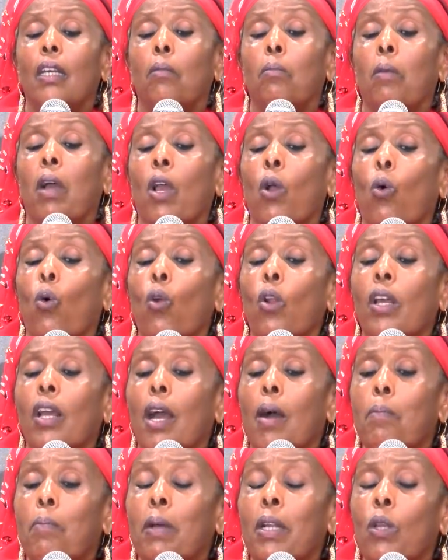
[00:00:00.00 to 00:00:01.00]
My whole
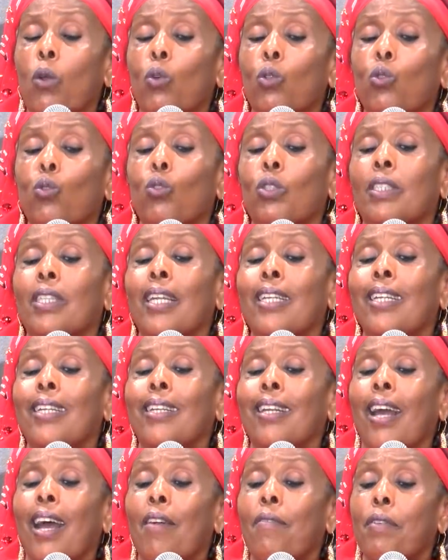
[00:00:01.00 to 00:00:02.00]
company also started
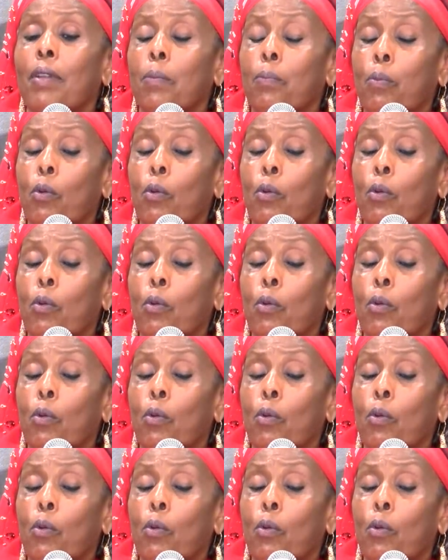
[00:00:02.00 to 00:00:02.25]
having